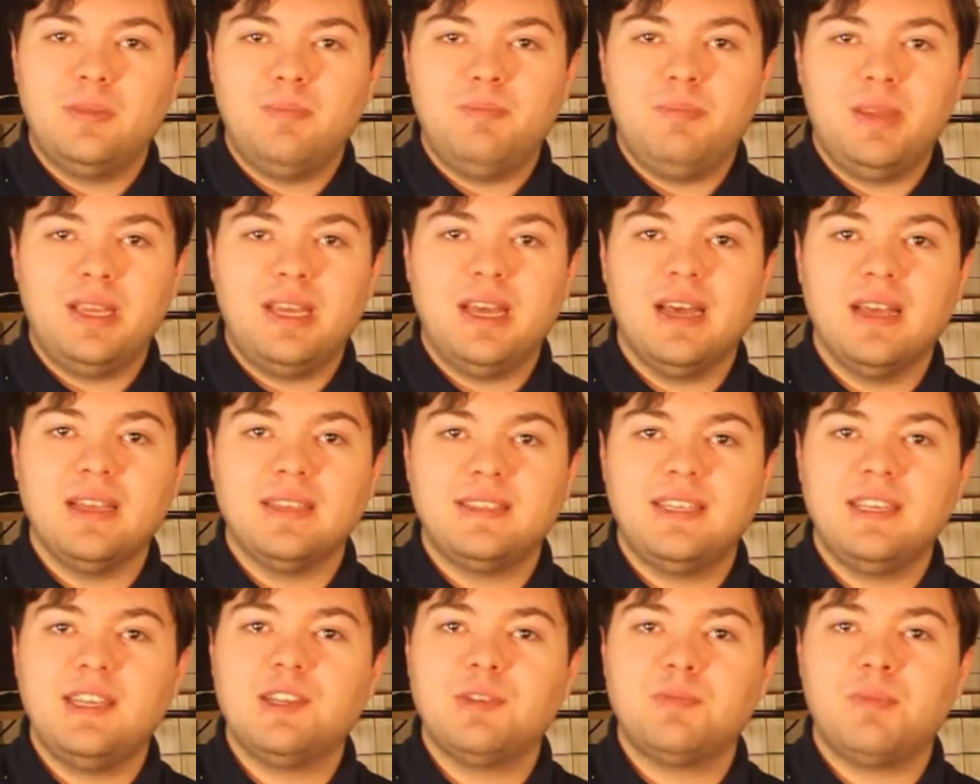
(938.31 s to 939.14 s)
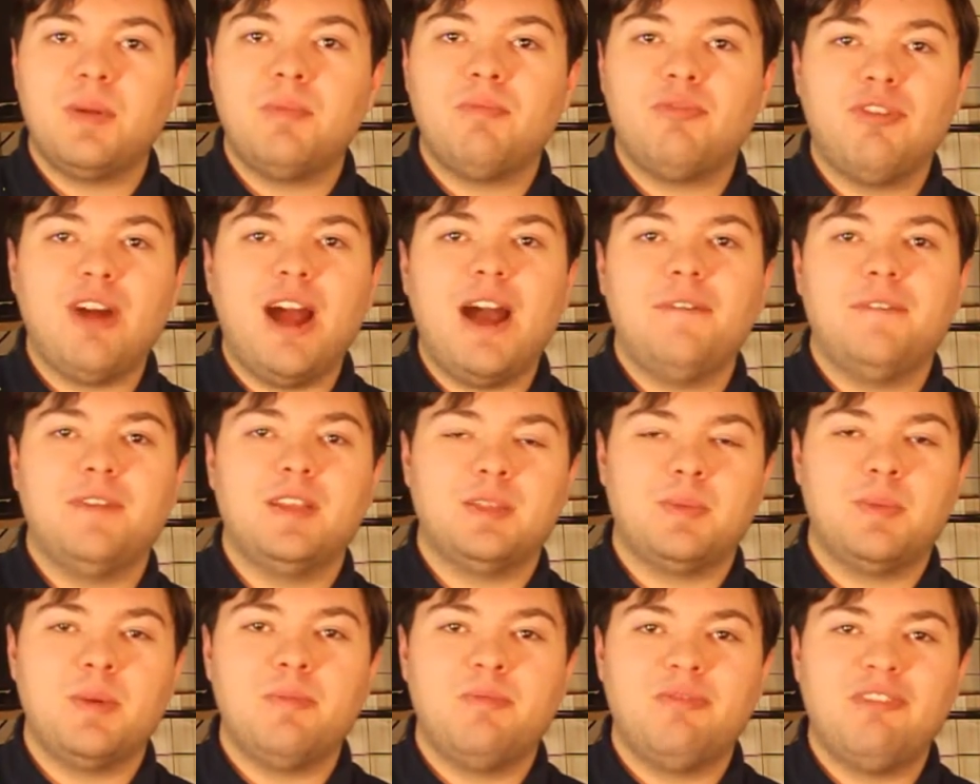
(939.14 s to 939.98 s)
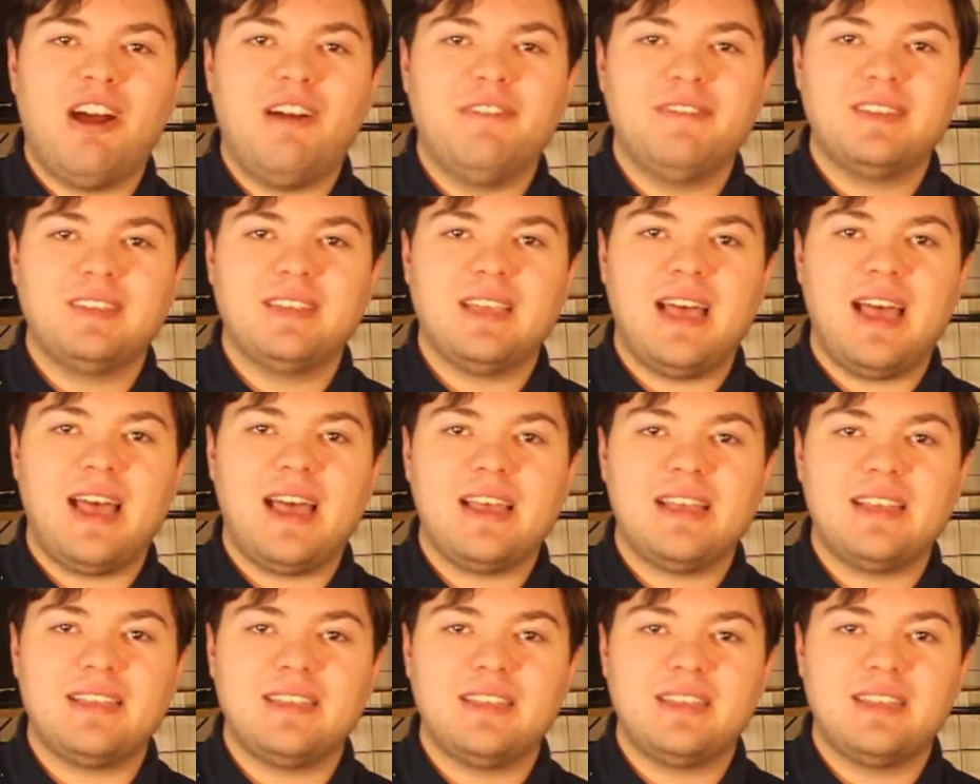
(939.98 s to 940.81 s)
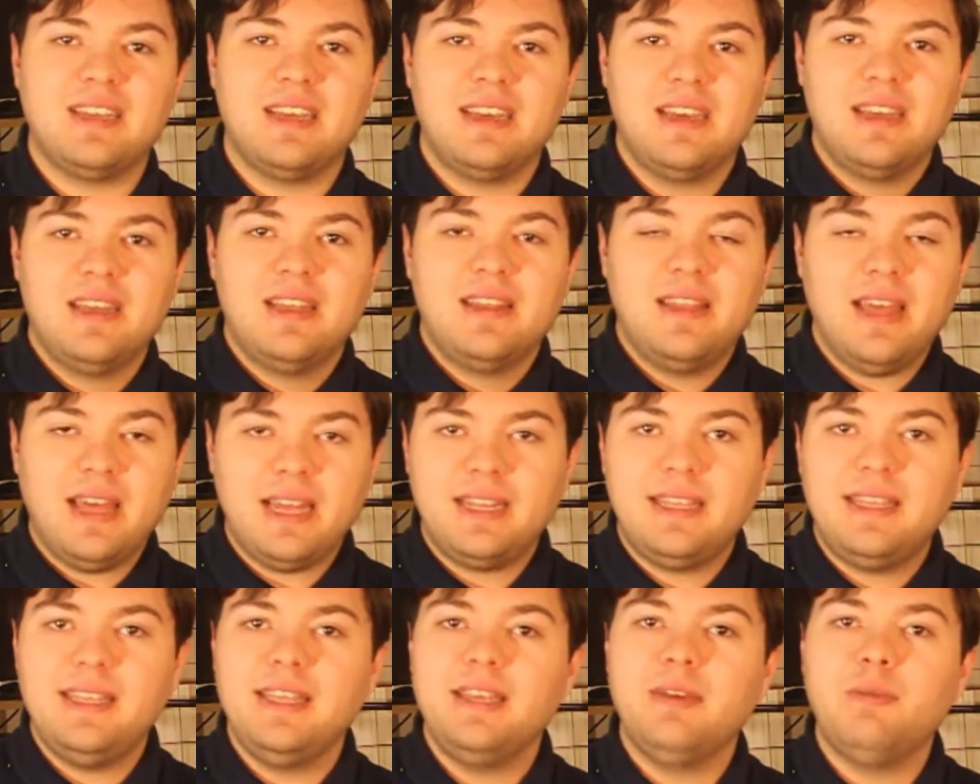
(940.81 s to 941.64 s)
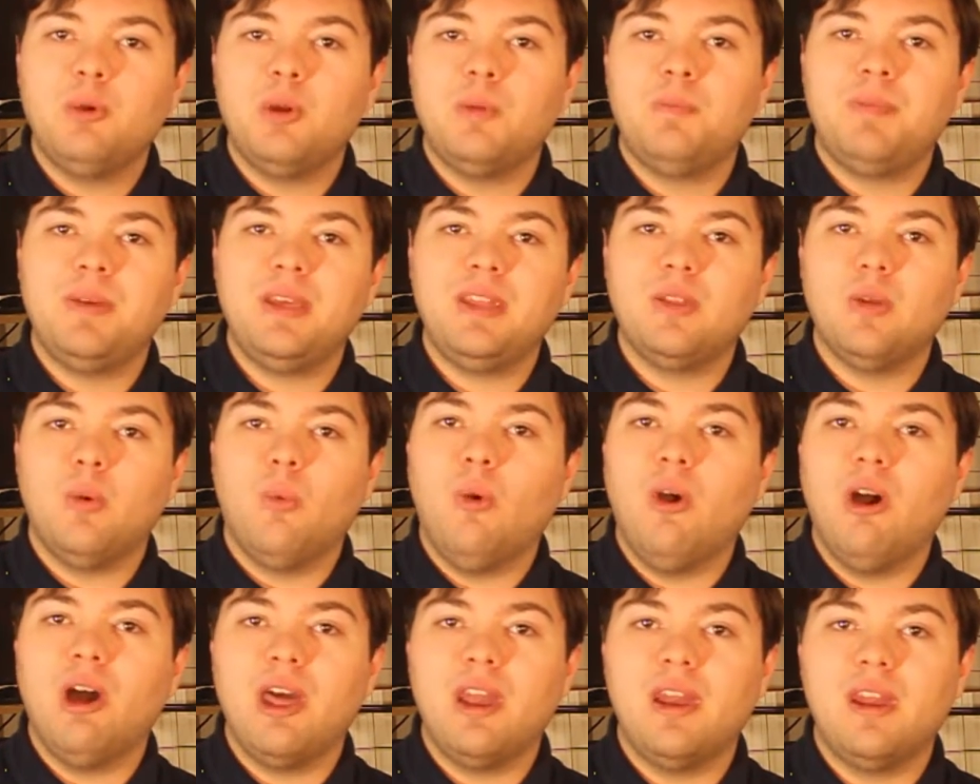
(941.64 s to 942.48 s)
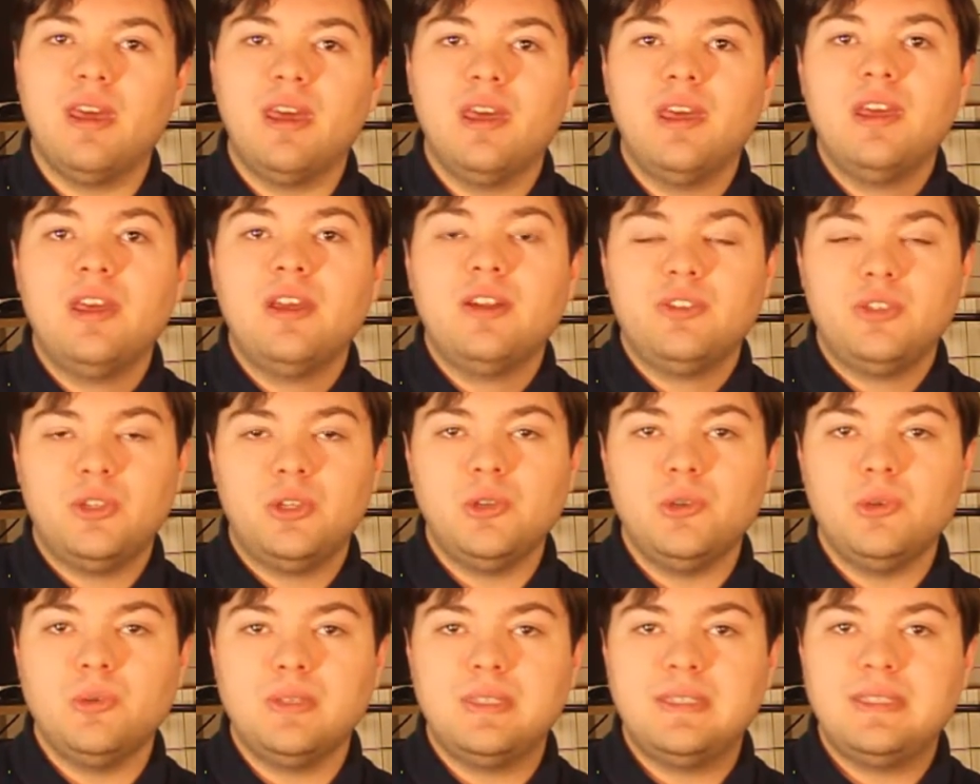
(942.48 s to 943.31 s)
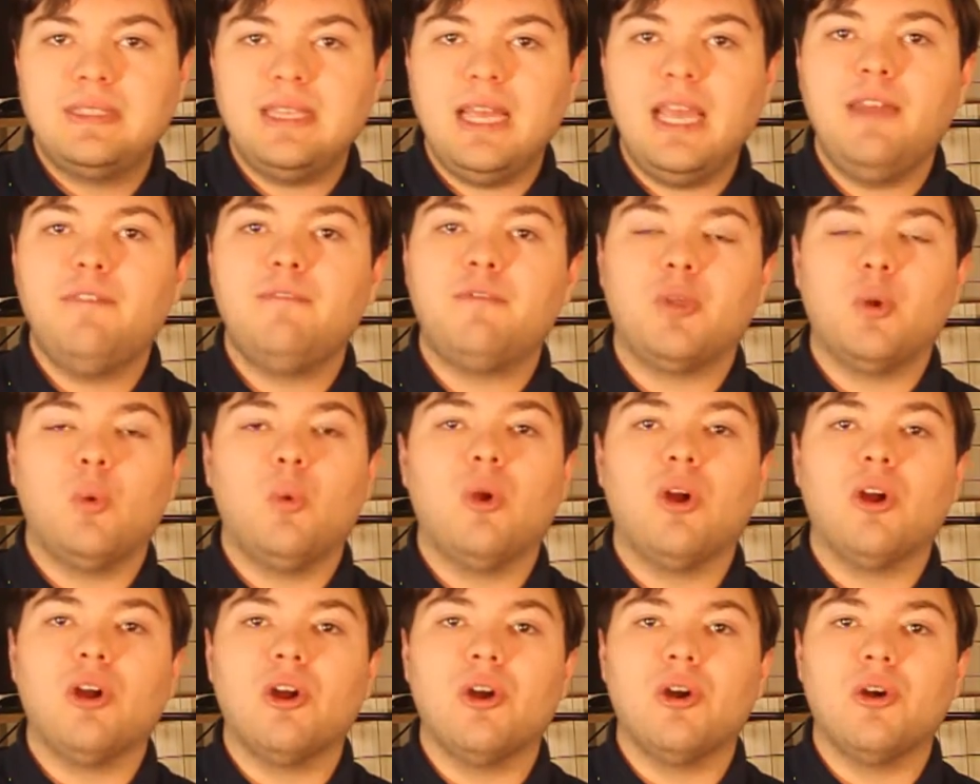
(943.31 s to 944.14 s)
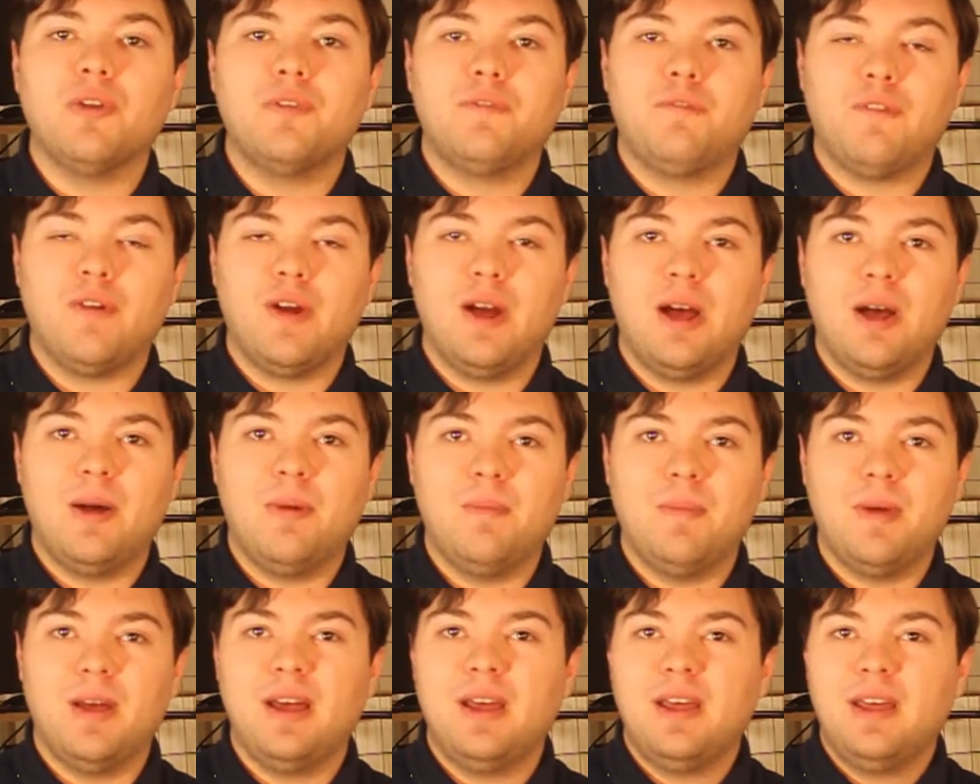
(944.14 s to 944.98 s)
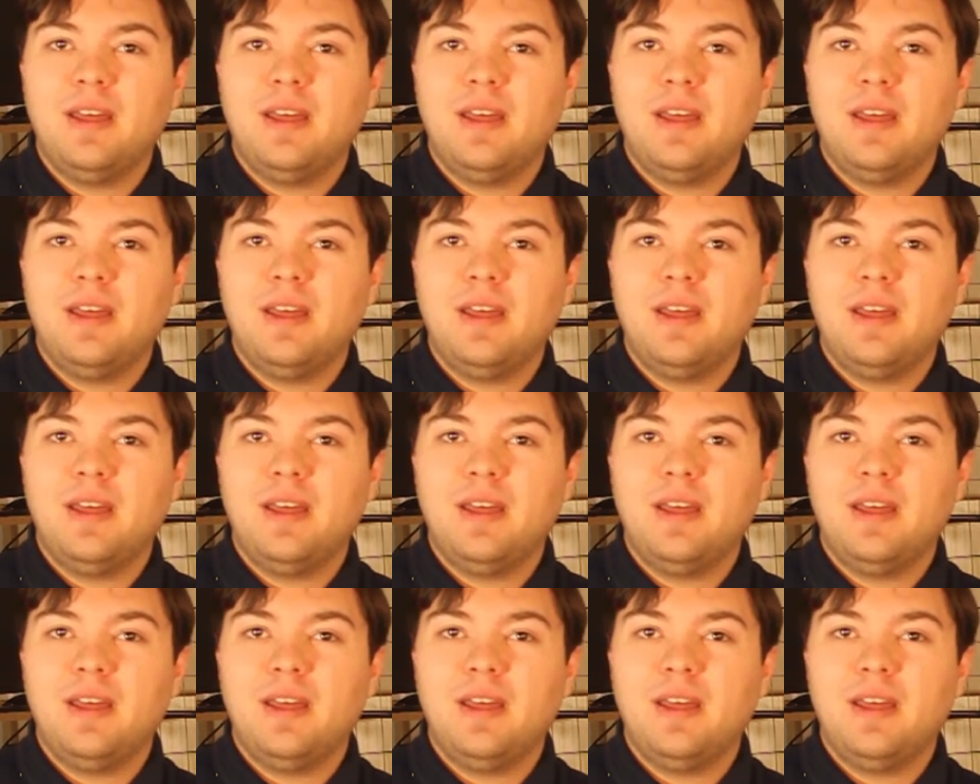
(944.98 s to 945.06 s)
because he has been prophesied that he would be the one to save the world from